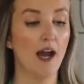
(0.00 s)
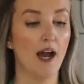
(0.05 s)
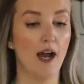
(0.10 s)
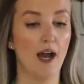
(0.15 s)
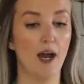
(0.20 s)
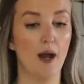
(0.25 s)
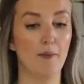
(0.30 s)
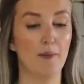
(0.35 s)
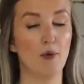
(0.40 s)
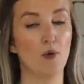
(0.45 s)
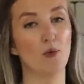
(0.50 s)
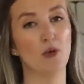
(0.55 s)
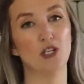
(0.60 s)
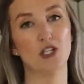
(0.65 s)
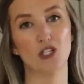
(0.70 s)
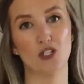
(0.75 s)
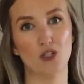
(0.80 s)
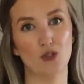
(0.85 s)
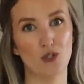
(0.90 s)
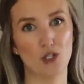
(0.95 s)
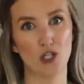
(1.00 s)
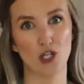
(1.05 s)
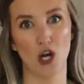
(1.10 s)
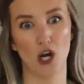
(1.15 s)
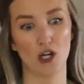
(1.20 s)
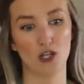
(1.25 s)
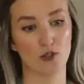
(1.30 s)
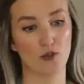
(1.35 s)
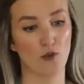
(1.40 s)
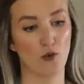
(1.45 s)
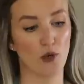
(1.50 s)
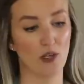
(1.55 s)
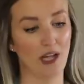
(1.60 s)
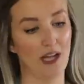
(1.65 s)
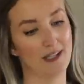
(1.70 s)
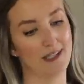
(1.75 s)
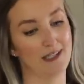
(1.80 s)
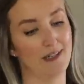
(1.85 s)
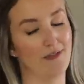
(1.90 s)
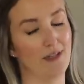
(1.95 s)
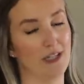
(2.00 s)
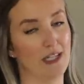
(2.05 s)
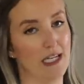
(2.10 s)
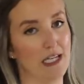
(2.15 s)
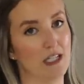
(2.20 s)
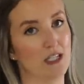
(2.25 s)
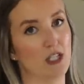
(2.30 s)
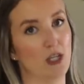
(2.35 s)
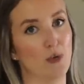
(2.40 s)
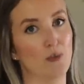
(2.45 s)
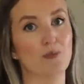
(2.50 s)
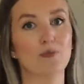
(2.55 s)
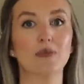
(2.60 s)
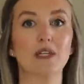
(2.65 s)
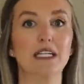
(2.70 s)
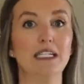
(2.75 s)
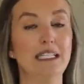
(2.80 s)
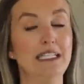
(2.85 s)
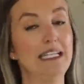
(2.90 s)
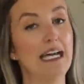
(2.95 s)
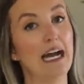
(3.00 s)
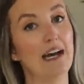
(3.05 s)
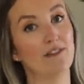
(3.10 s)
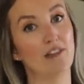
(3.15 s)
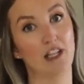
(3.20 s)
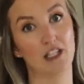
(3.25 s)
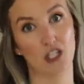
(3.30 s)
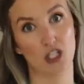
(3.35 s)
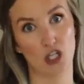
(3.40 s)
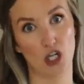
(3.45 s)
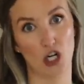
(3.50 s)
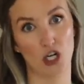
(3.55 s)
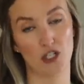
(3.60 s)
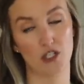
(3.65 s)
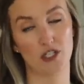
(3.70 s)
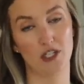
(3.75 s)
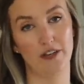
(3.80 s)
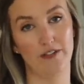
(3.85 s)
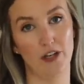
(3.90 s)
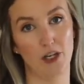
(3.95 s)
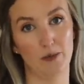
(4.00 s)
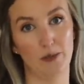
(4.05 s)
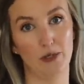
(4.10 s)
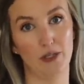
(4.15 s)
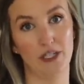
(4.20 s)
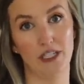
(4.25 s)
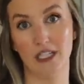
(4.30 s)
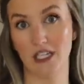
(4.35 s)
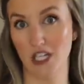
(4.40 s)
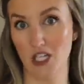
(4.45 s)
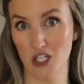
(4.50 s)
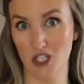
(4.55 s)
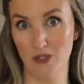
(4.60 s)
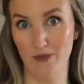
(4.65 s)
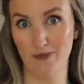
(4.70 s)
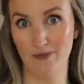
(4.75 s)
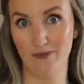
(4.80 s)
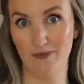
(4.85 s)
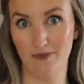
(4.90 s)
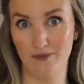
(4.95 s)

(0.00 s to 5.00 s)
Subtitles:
But we just use jars for lots of different things. So we need to have lots of jars available in the kitchen.